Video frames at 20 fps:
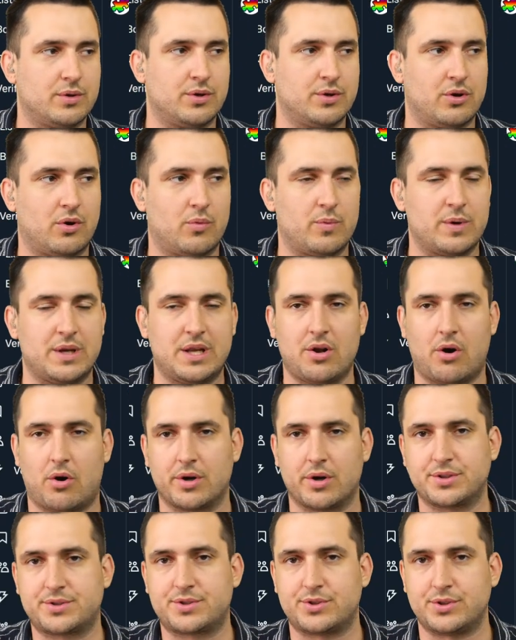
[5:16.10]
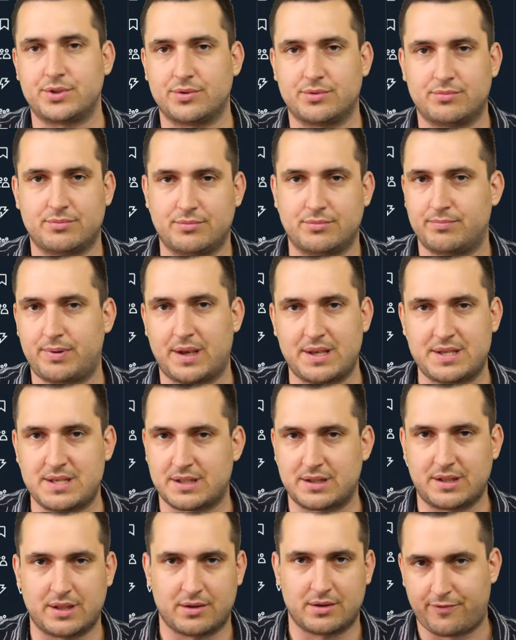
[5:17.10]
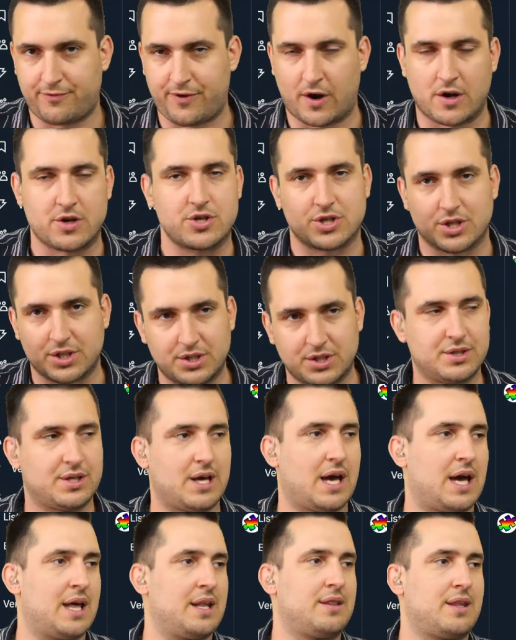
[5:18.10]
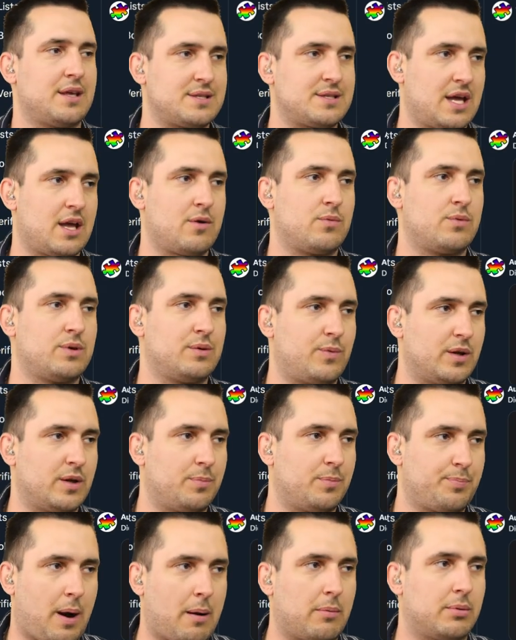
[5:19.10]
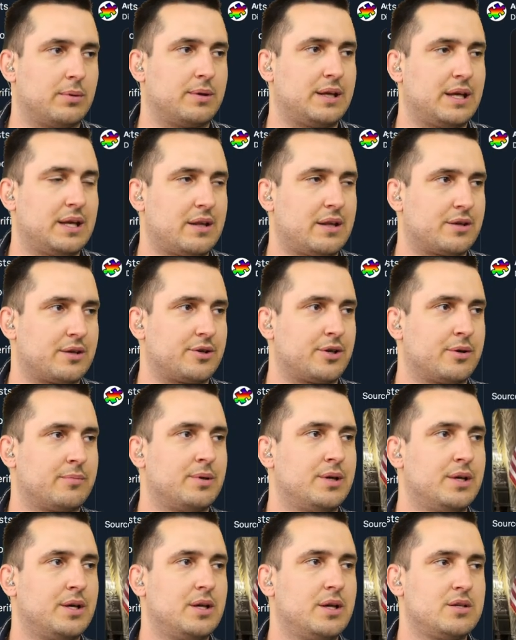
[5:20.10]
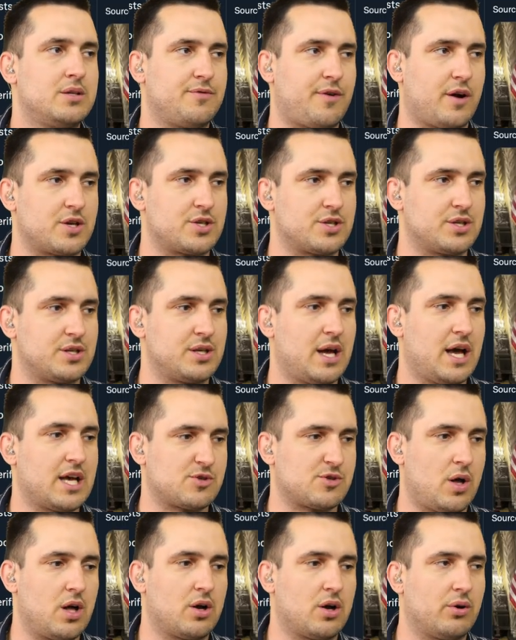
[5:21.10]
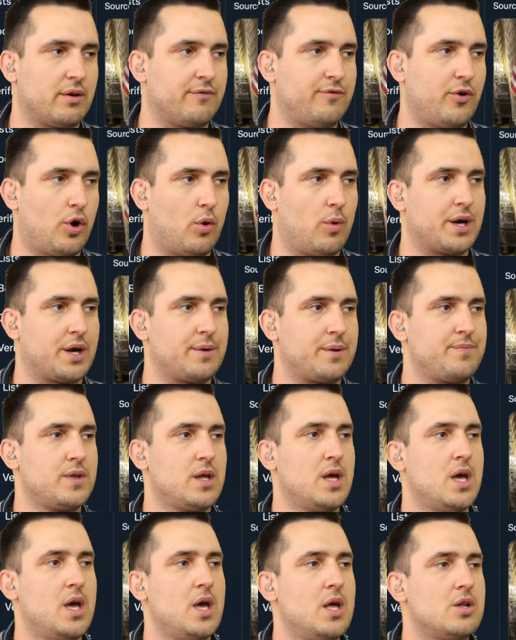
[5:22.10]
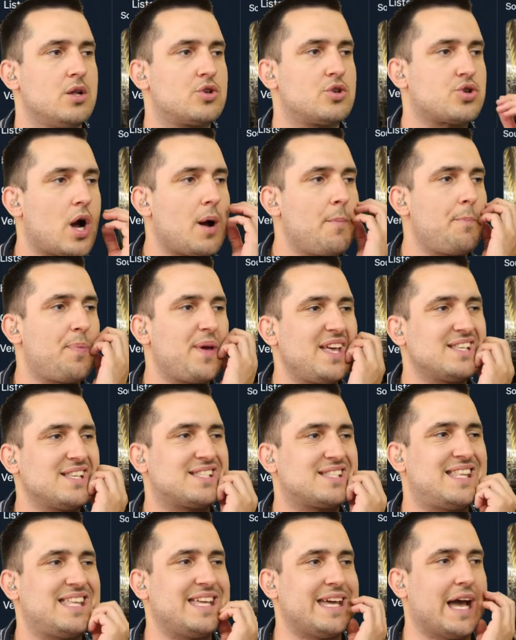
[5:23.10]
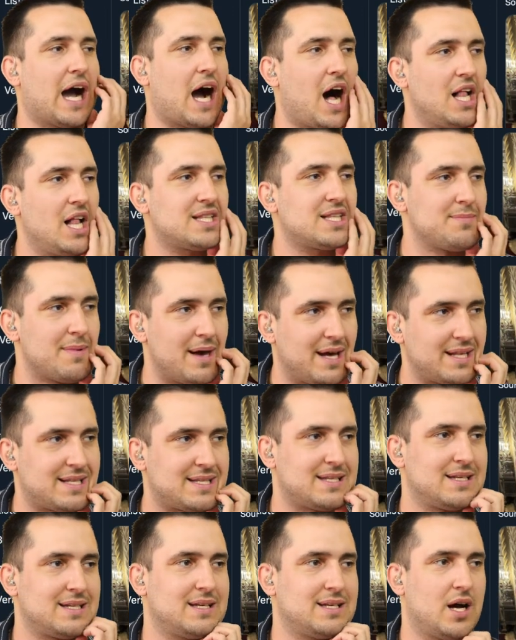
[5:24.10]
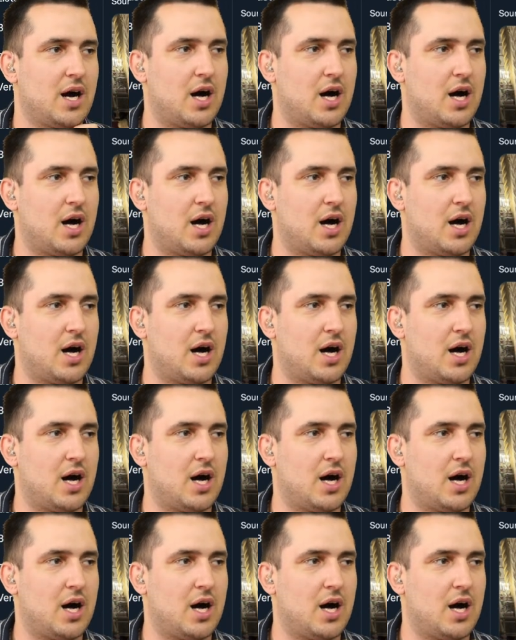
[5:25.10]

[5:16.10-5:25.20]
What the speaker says: You know, we need oil to basically function. And they say we'll probably need Ethereum to function as well going forward. Trump is the ultimate